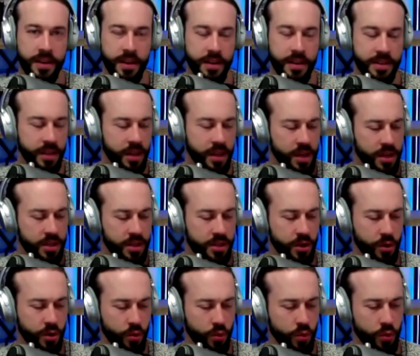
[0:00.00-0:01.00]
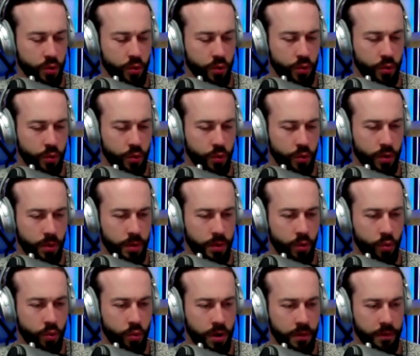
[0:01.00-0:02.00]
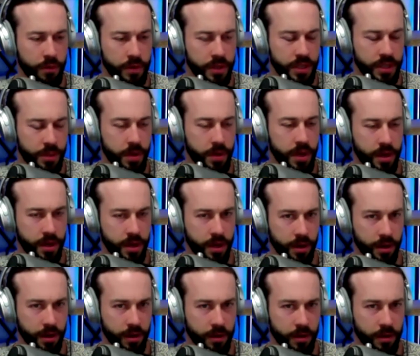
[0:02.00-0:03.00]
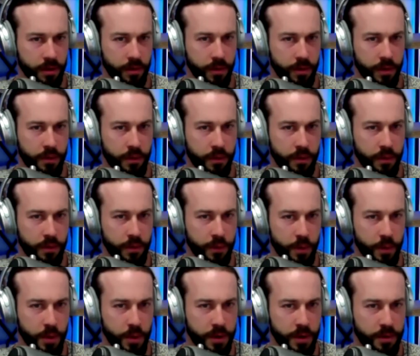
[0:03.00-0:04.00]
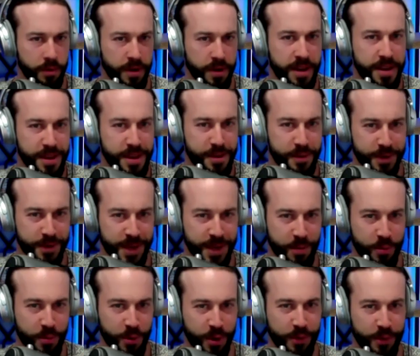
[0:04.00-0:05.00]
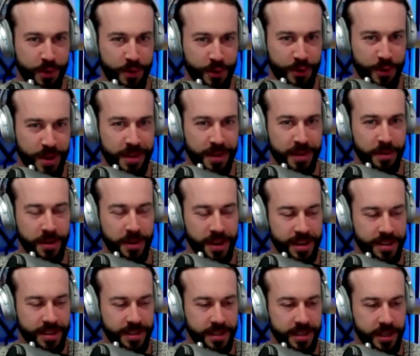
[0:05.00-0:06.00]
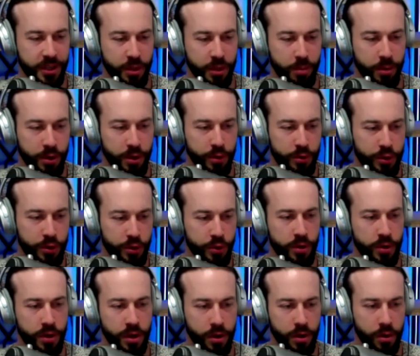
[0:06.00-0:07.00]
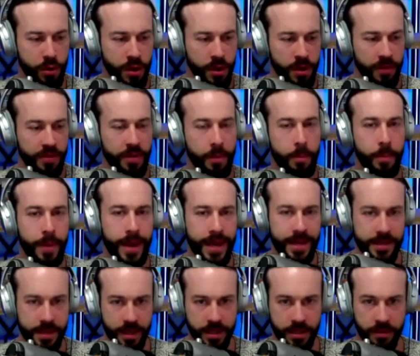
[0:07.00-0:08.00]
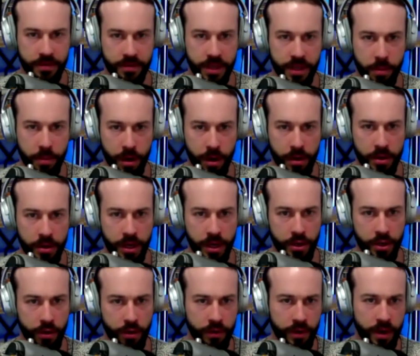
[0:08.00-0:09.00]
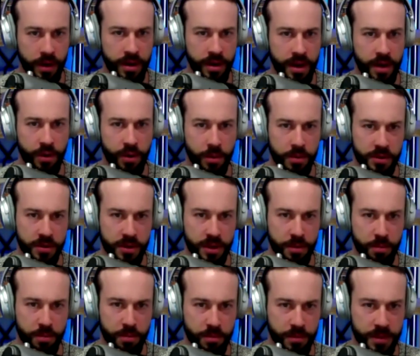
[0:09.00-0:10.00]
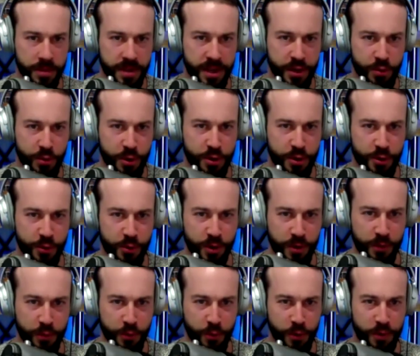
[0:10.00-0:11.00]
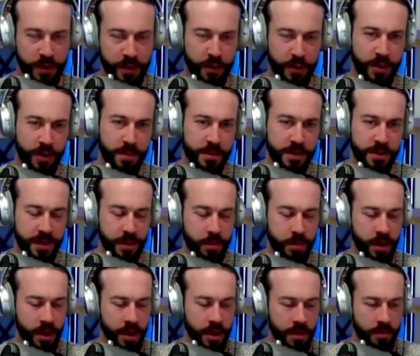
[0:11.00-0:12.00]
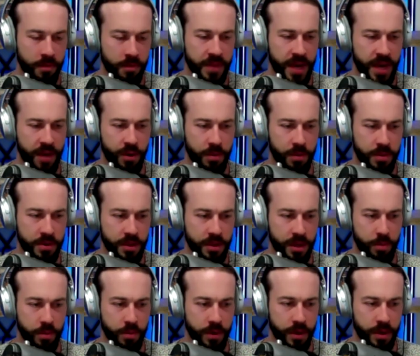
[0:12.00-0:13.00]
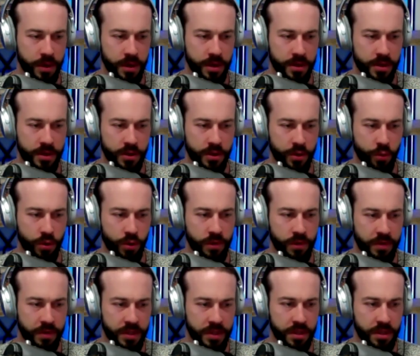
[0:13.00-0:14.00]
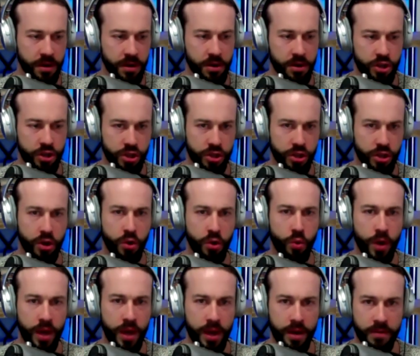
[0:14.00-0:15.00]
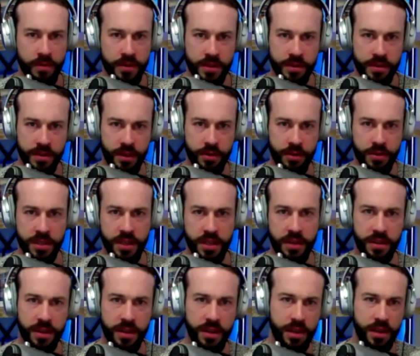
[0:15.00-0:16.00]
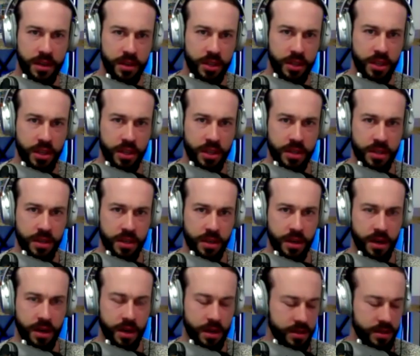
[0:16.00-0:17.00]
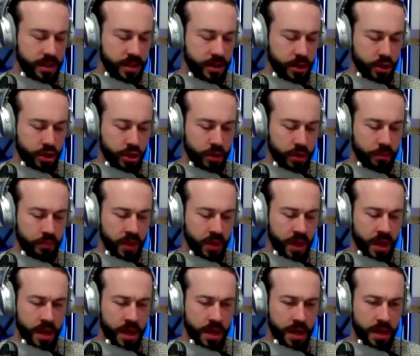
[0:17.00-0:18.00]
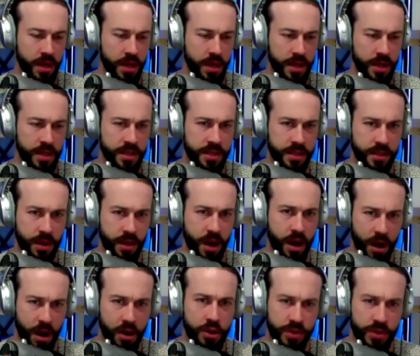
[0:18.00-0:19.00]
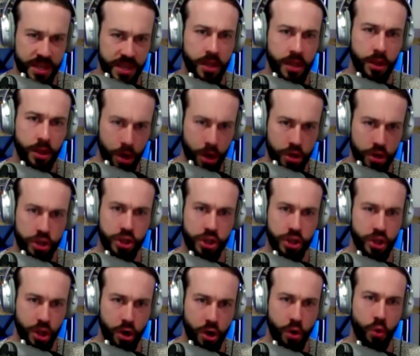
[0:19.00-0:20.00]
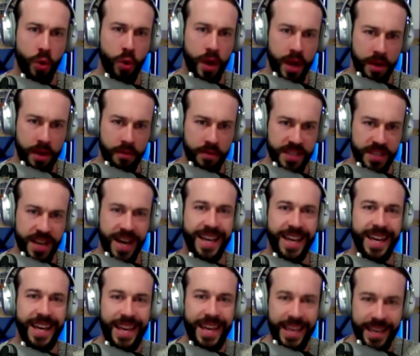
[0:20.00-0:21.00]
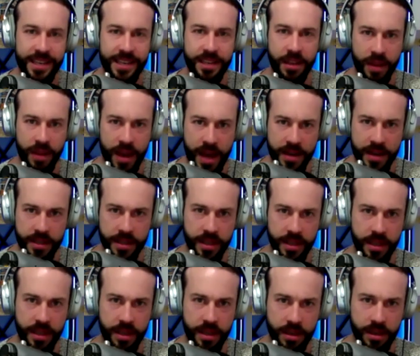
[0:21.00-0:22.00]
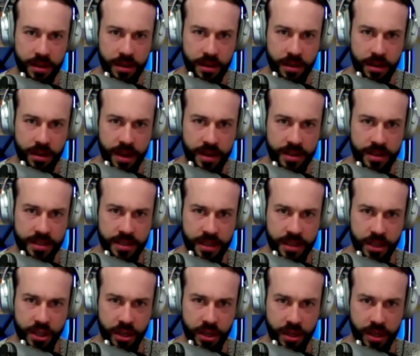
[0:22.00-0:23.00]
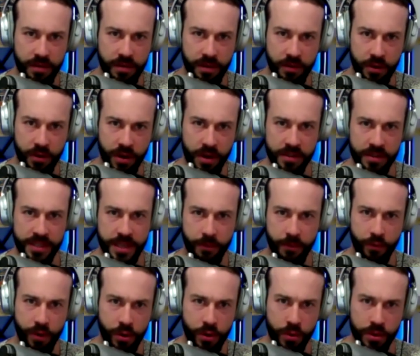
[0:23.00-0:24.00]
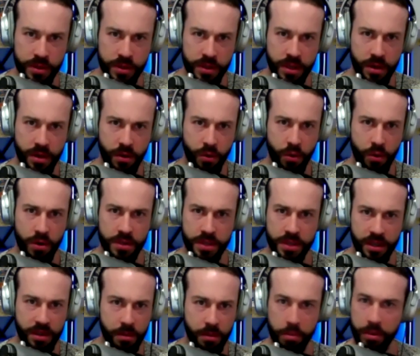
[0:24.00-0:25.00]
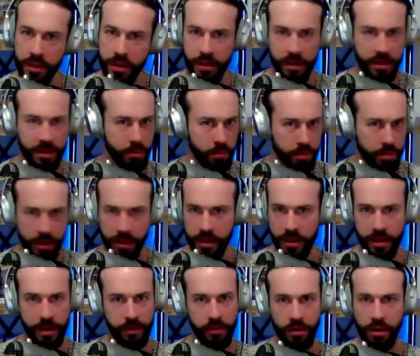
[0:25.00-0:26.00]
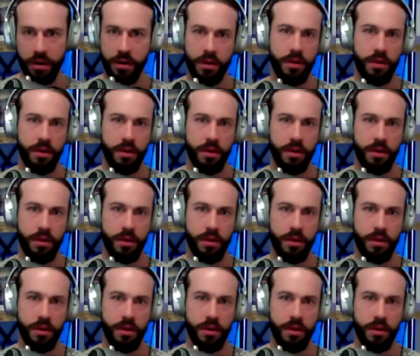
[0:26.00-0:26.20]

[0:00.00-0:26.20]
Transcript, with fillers: I see. So, I mean, roughly speaking, if from a naive standpoint, if you don't know anything about anesthesia, but you do know the basics of sleep architecture, you've got non REM sleep, stage one, two, three, four, you've got REM sleep. Non REM sleep is when you've got these large slow waves that you see in the EEG uh, signature. Is are you seeing large slow waves akin to that in anesthesia, even if they're not the same frequency, or is it completely, completely different?